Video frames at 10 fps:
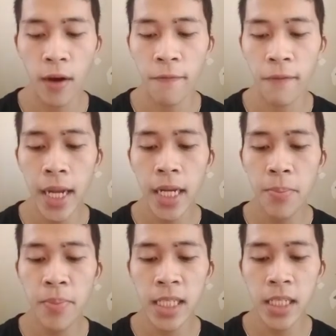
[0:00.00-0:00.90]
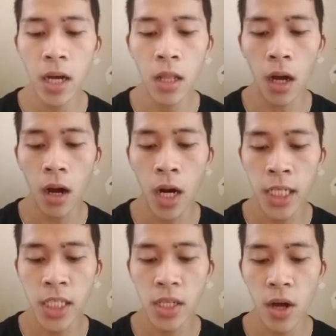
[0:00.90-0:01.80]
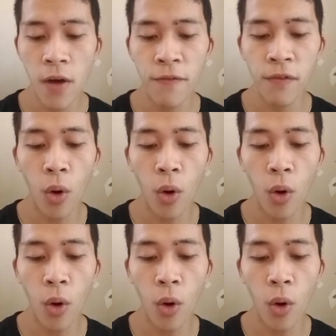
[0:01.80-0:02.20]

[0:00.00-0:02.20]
of any physical arts of